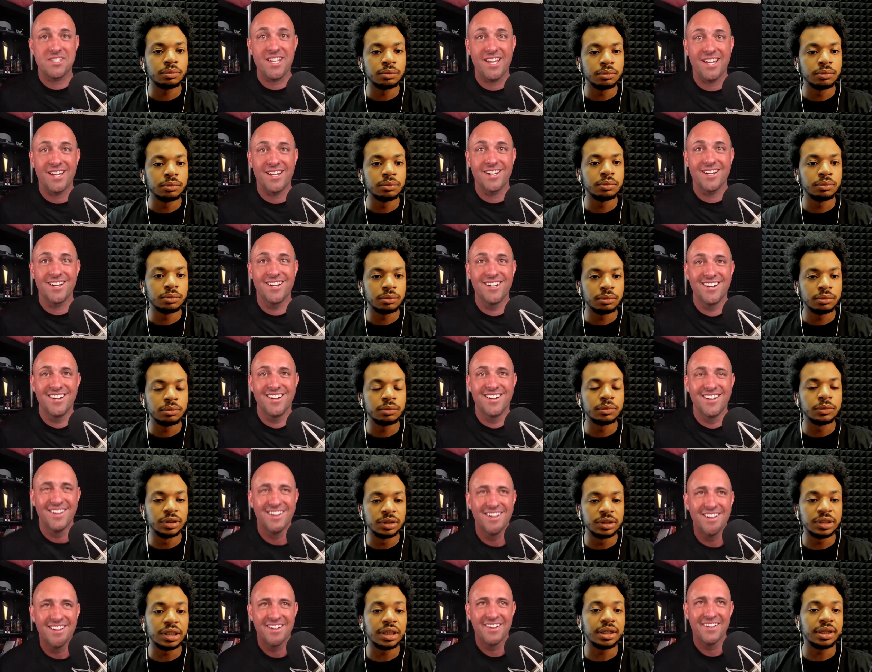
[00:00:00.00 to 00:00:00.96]
Speaker 1: see it.
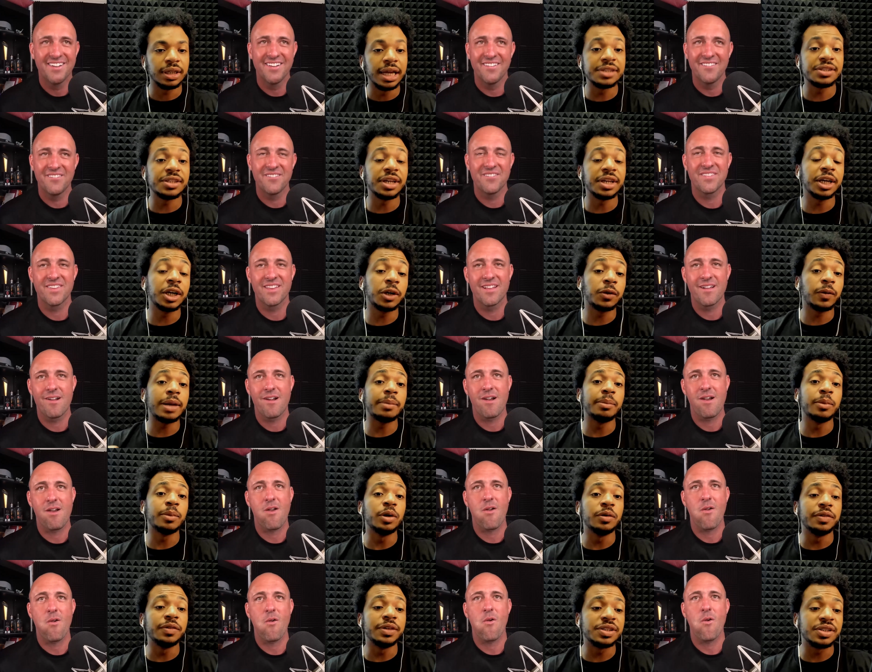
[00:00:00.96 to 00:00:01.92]
Exactly. It's like great
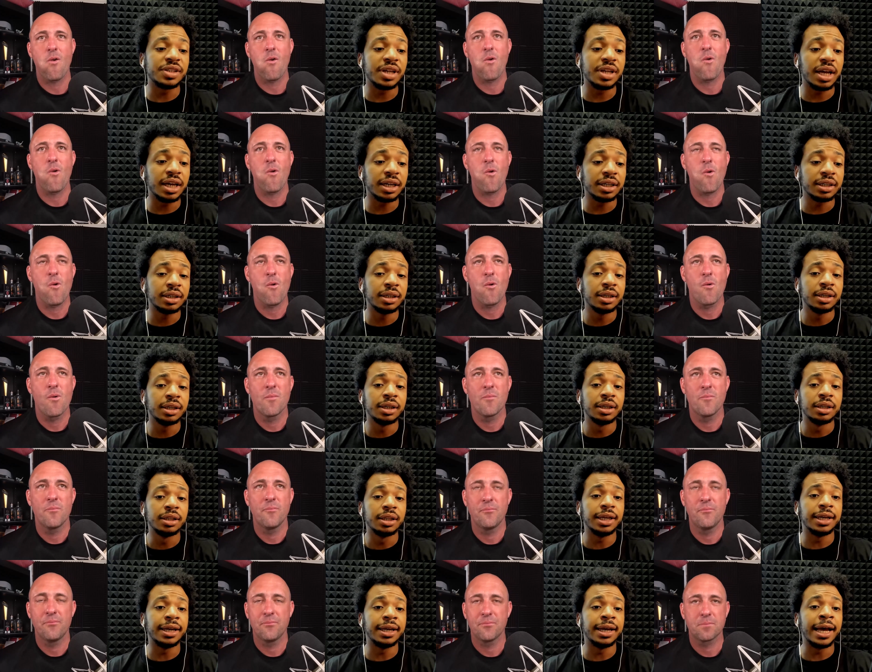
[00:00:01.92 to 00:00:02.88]
movies, Zach.
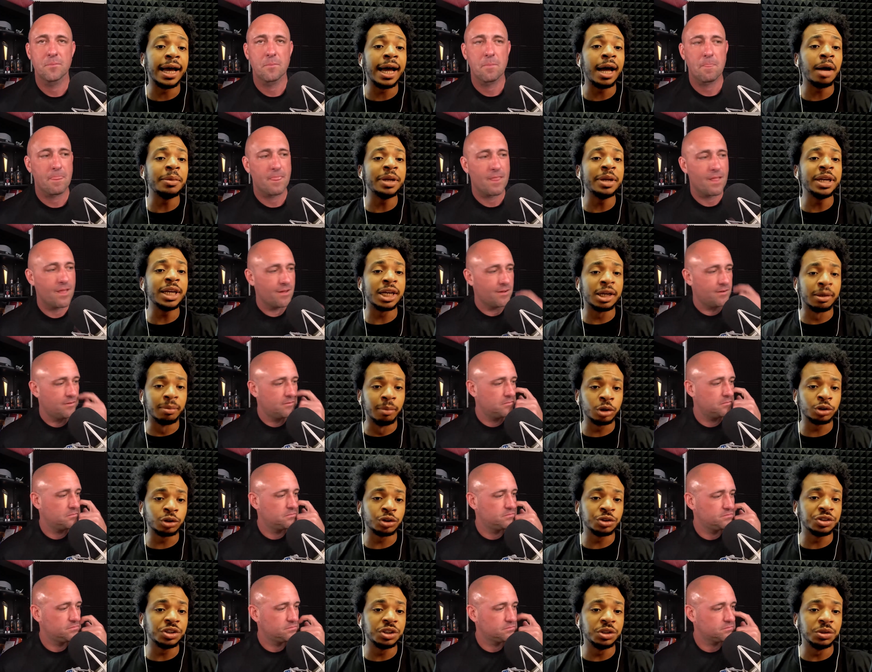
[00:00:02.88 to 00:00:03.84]
Like how many
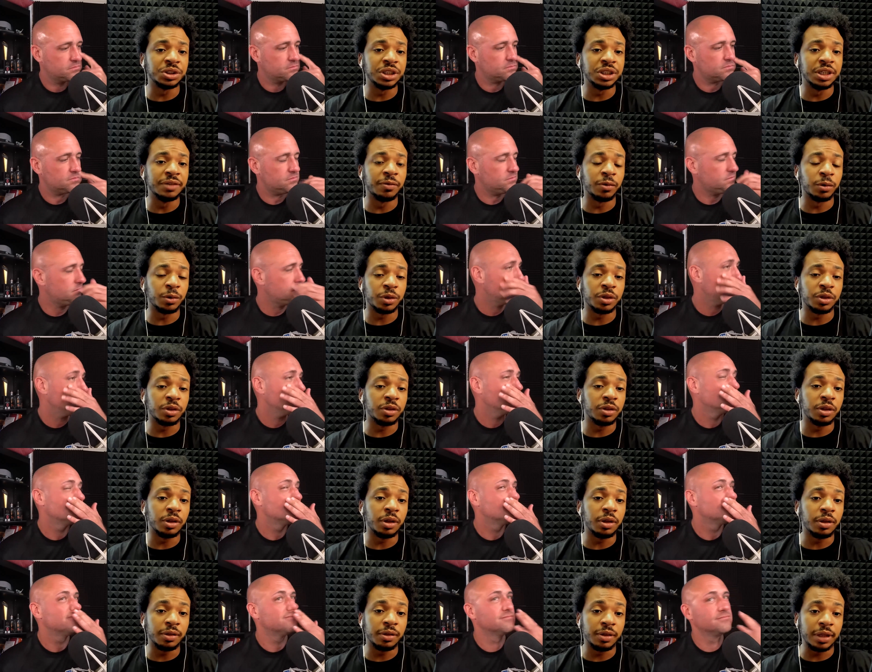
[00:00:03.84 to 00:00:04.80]
commercials did you see for
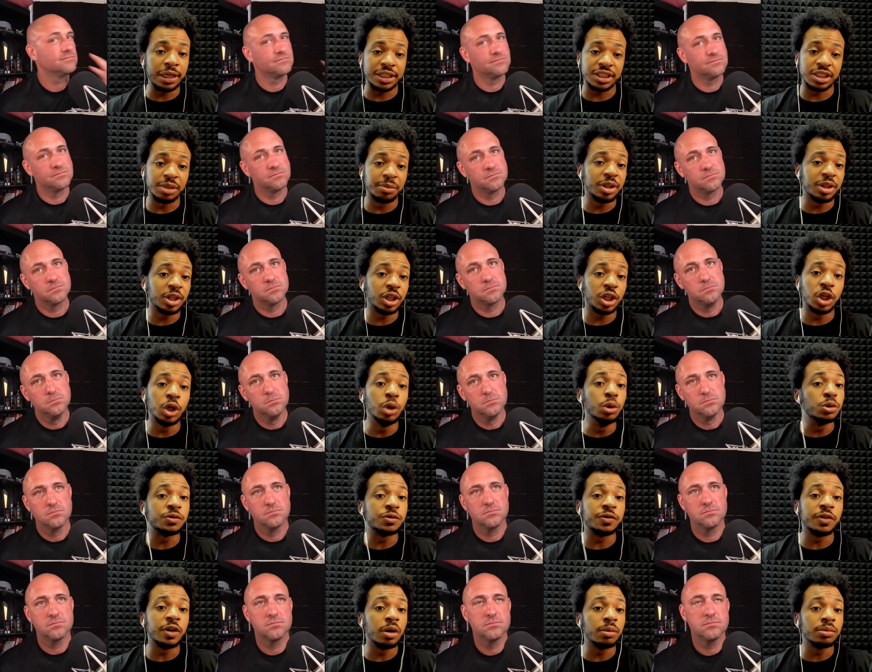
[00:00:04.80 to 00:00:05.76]
the some of the
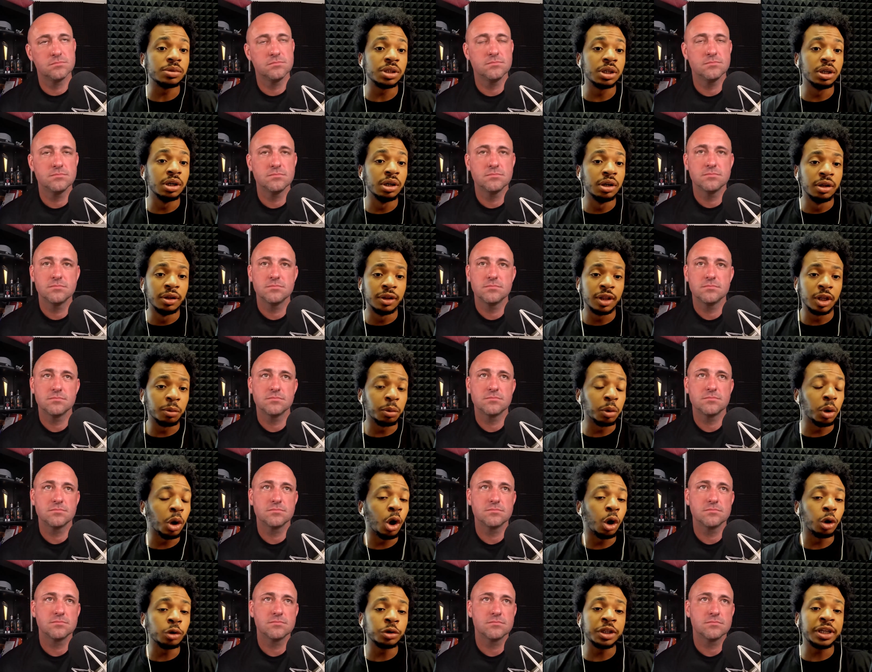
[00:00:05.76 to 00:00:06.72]
huge films? There were
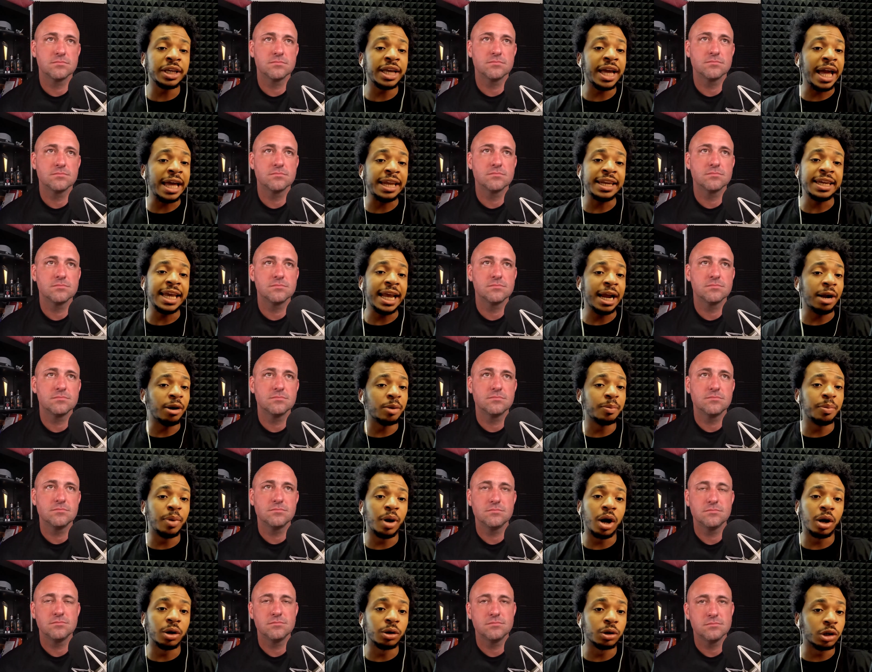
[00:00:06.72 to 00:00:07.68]
hardly any Harry
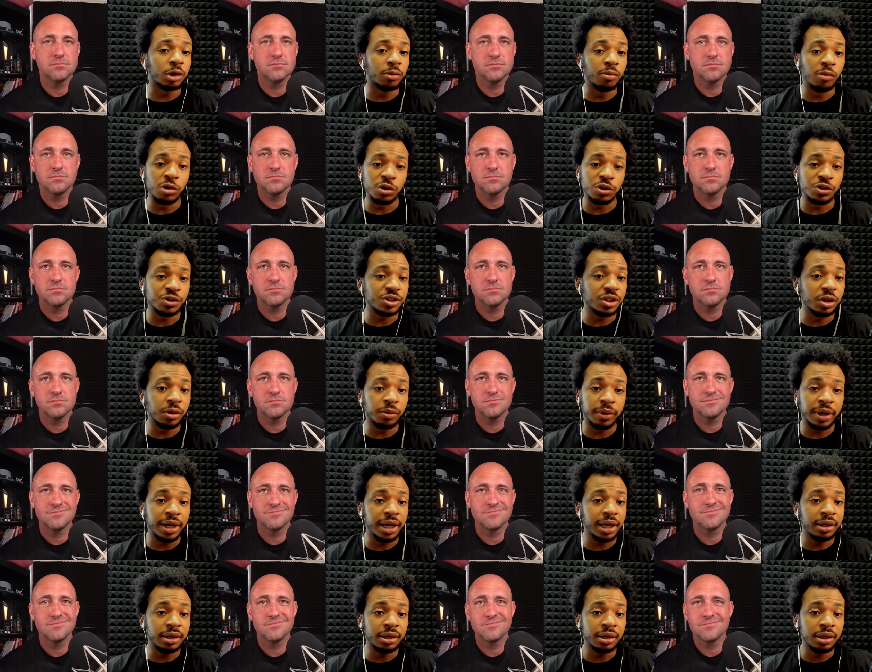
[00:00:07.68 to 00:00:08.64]
Potter commercials that
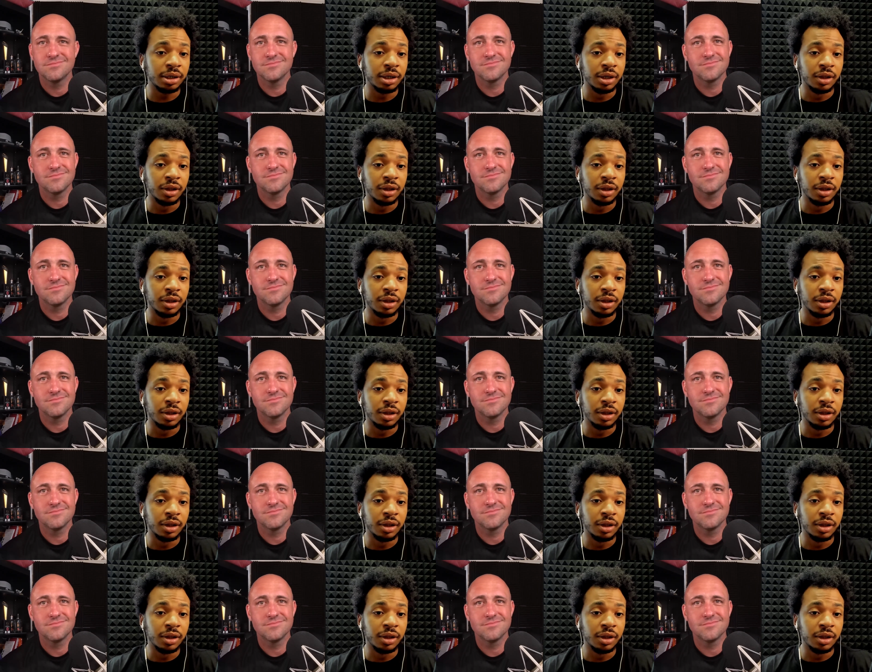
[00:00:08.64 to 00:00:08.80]
ran.